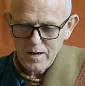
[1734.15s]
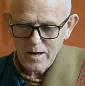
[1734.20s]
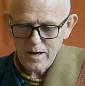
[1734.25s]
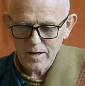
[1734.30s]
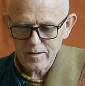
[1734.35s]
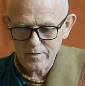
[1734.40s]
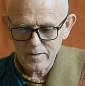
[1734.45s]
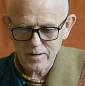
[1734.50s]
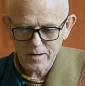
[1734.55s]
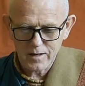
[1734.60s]

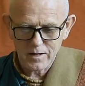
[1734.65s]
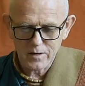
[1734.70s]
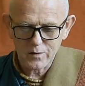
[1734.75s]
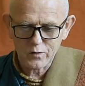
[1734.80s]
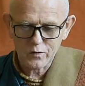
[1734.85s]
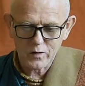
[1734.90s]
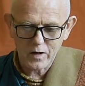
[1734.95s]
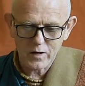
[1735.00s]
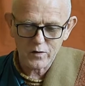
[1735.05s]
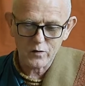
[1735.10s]
And the
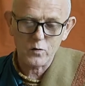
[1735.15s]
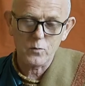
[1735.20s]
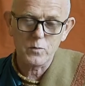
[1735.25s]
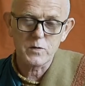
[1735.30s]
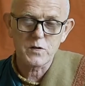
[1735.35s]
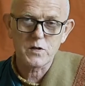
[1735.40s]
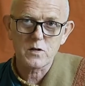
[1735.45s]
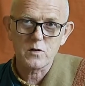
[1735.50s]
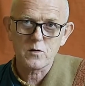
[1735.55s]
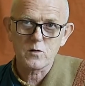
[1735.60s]
extent to
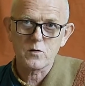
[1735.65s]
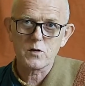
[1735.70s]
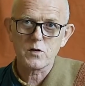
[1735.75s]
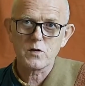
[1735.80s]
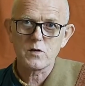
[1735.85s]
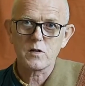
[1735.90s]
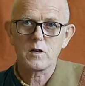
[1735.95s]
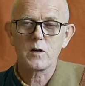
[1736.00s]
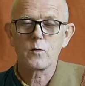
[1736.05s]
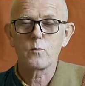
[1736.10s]
which
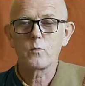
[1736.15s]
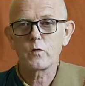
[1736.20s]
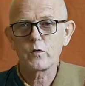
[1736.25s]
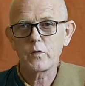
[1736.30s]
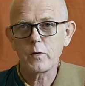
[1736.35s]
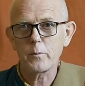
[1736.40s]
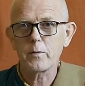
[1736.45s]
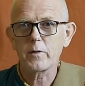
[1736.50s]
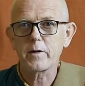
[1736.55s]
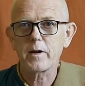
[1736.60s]
Krishna can
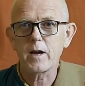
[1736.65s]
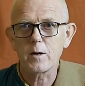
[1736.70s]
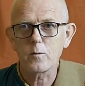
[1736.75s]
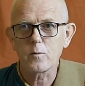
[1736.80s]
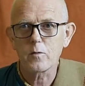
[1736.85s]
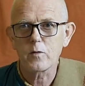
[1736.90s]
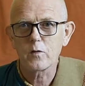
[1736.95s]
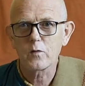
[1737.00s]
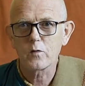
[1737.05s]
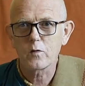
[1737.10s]
reciprocate
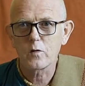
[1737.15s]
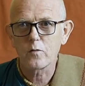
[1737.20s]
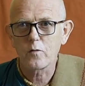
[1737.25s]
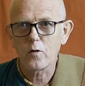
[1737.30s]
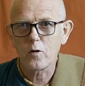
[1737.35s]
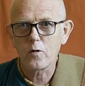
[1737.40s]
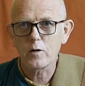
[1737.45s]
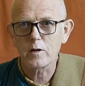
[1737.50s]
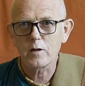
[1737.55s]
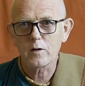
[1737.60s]
with his
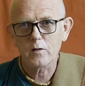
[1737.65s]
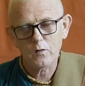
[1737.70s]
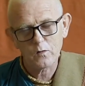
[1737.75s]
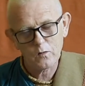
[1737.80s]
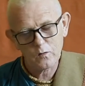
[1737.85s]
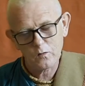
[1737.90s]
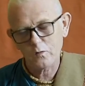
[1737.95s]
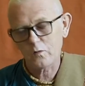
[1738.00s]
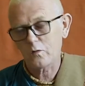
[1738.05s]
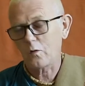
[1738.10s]
devotee is
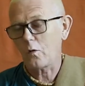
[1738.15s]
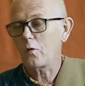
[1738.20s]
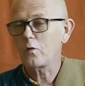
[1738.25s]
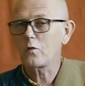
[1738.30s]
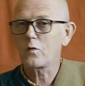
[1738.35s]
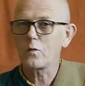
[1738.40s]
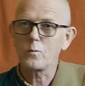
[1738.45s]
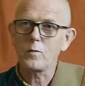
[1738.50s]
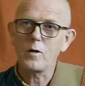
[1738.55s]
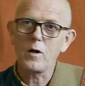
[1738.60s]
so
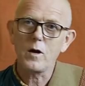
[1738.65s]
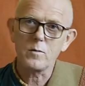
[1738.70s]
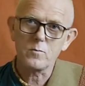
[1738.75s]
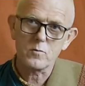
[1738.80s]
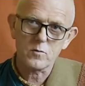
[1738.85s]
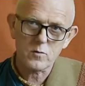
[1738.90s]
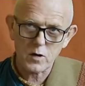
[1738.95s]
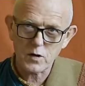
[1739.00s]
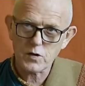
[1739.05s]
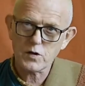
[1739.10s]
sublime.
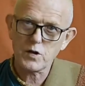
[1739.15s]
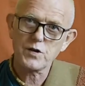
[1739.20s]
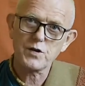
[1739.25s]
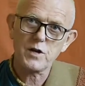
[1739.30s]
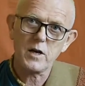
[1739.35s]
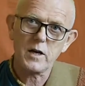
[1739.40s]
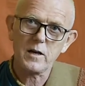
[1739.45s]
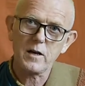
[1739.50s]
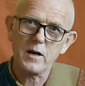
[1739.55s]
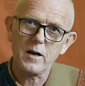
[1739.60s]
Rasa
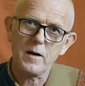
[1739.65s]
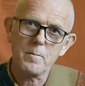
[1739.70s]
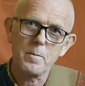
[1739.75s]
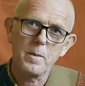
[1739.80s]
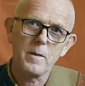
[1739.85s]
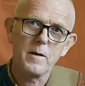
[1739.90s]
Sheka.